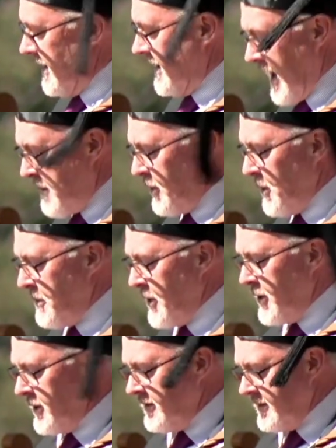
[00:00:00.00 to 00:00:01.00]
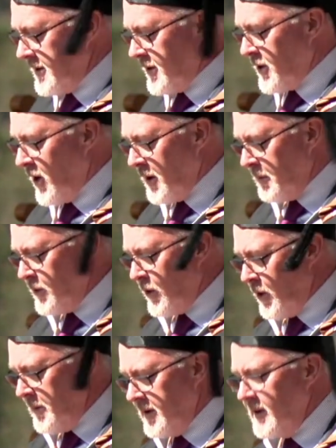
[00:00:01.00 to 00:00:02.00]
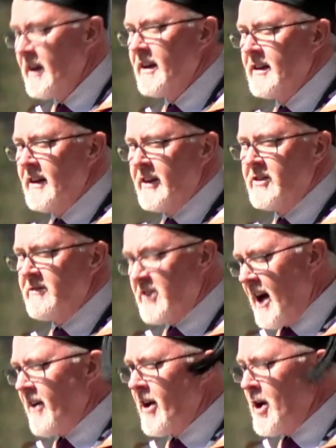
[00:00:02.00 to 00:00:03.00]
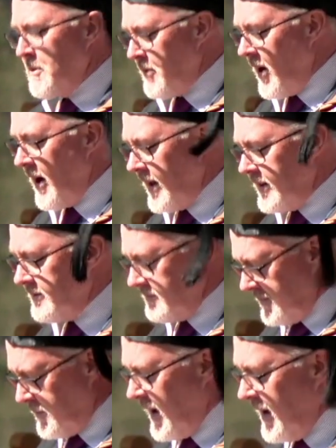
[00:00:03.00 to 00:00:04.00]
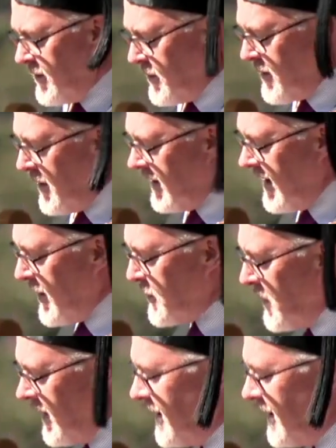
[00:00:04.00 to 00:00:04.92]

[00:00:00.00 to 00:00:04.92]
Gabriel Byrne, Colin Toibin and Dara O'Brien. Had to throw the last one